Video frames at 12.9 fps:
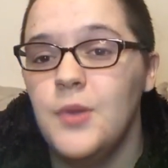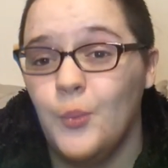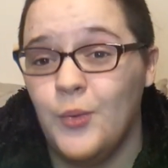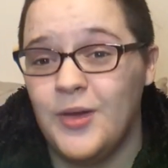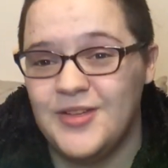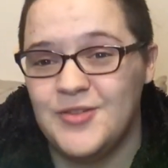
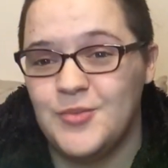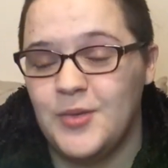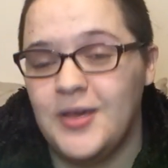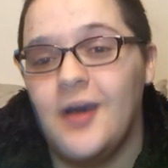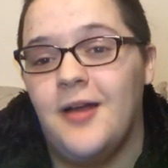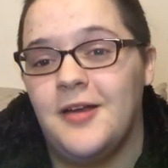which
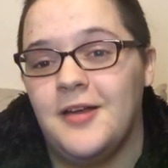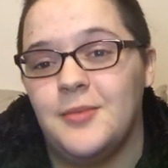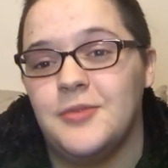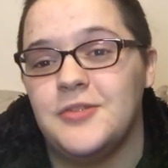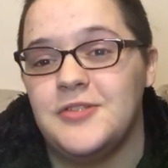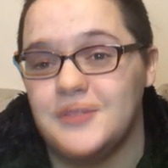we are
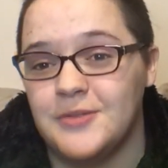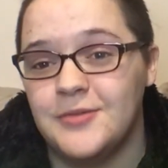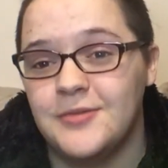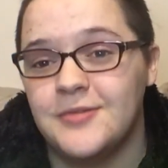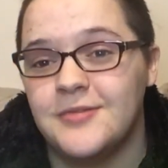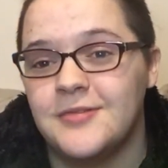unable to do.
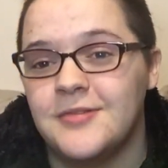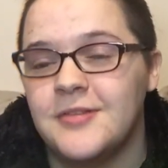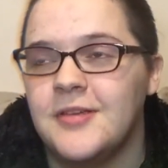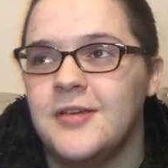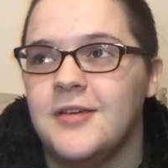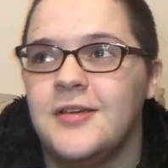
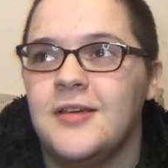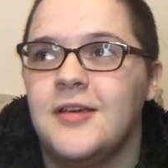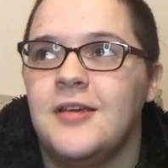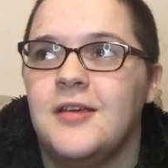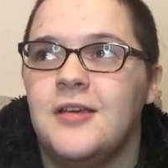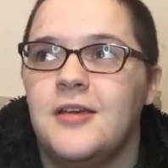
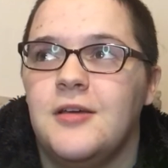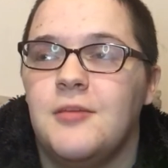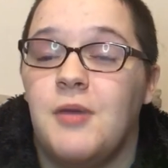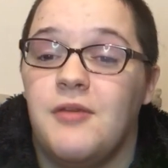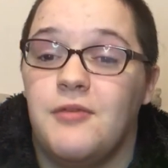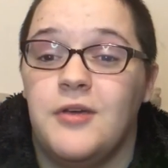
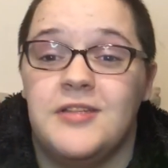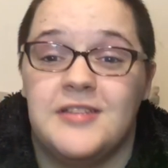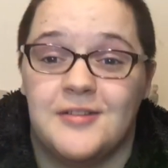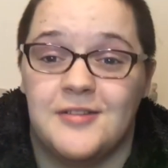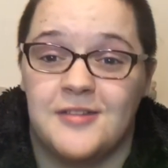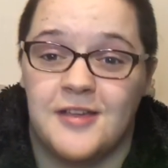My voice
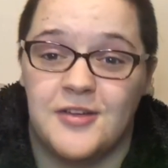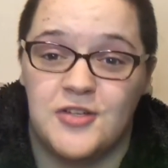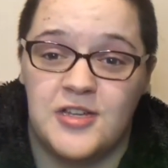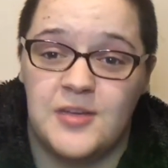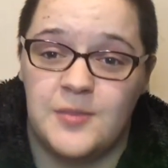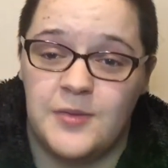sounds like
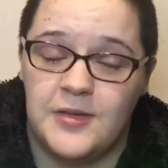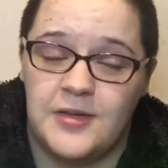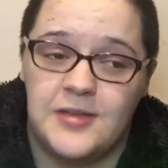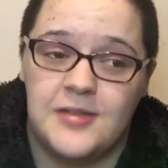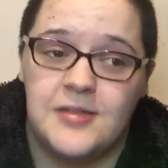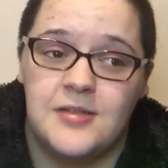shit
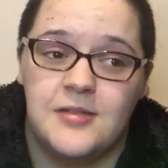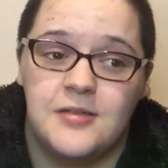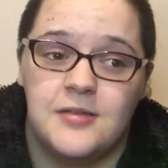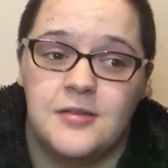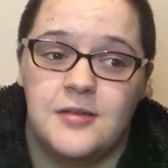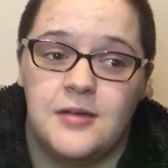because
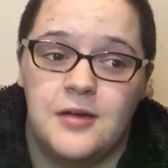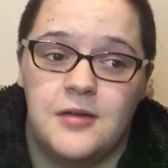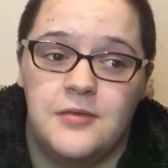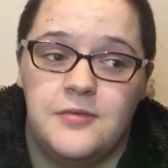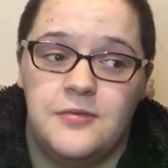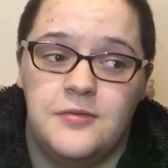
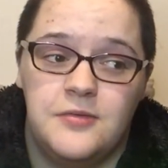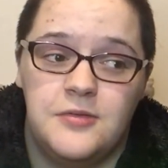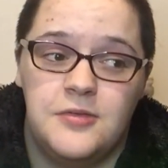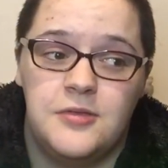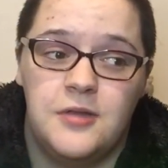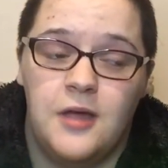I
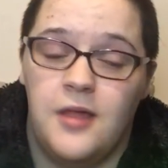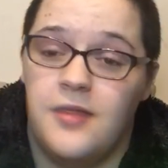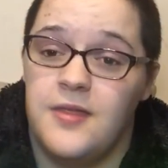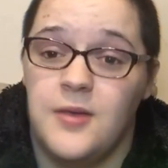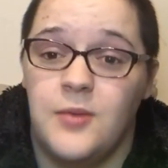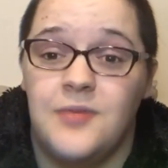
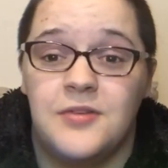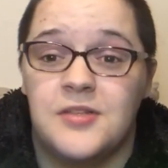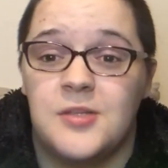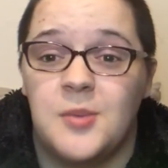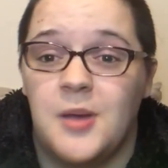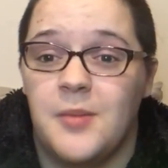think we've
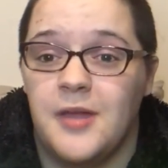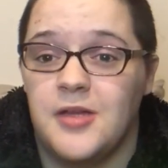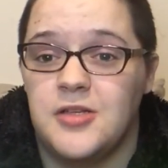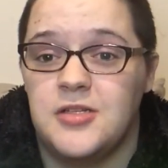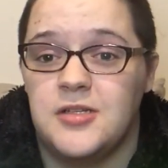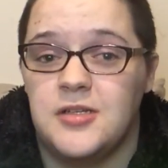just about
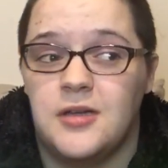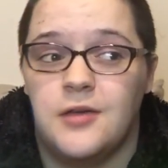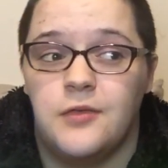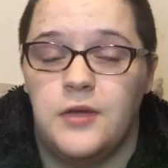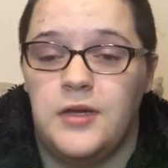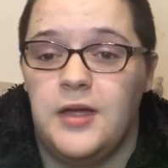managed to
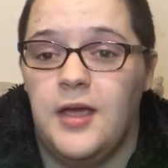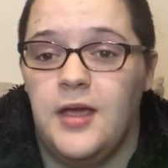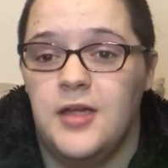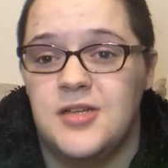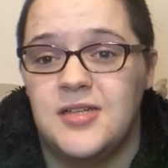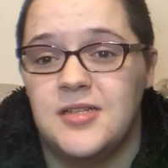avoid getting
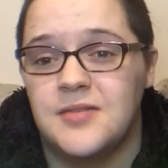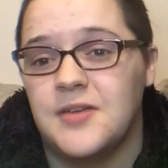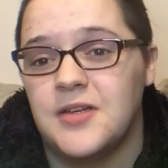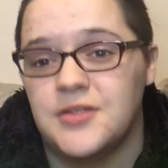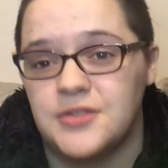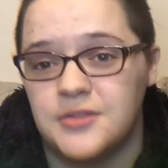a chest
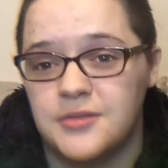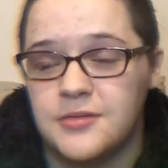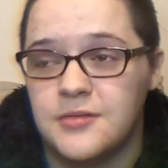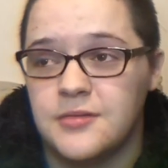infection.